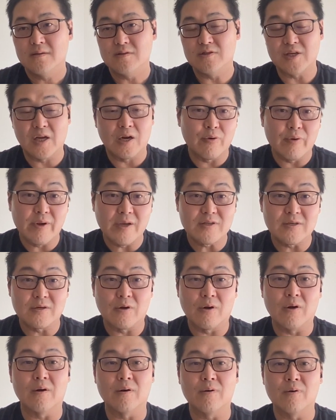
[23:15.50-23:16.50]
generates an
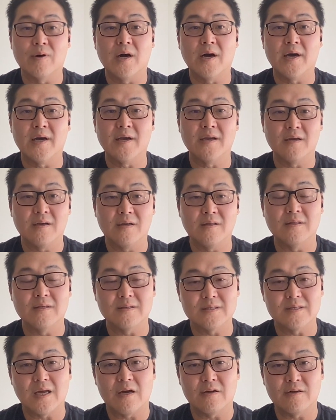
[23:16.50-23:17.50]
ROI in
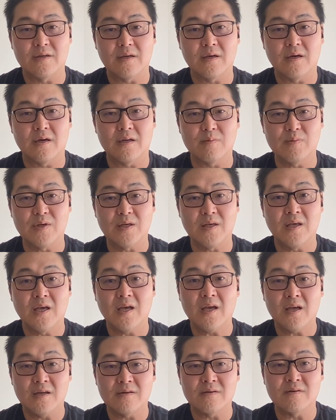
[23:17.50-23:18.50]
this down economy
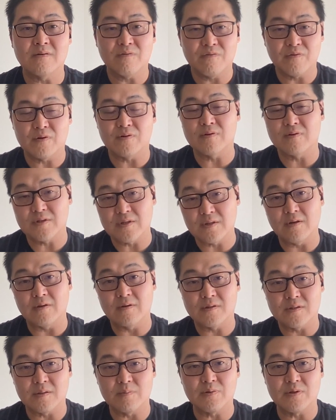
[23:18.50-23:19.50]
and further
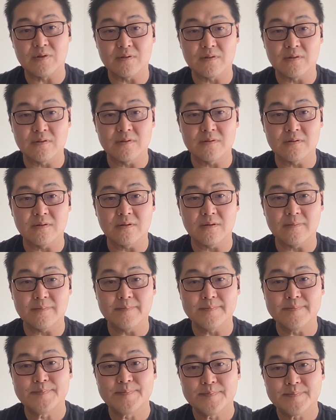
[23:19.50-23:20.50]
secures the business. So
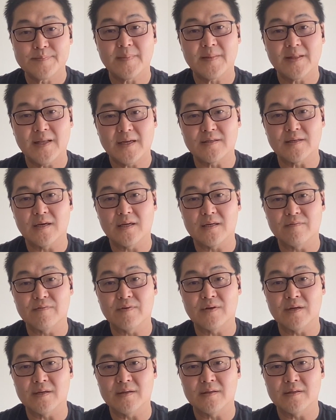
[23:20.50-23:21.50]
that's kind of
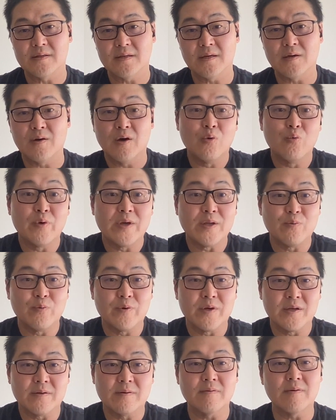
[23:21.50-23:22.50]
a
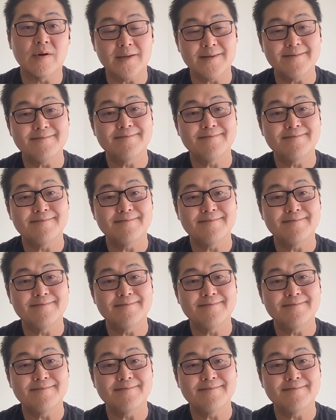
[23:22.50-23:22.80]
win-win, right?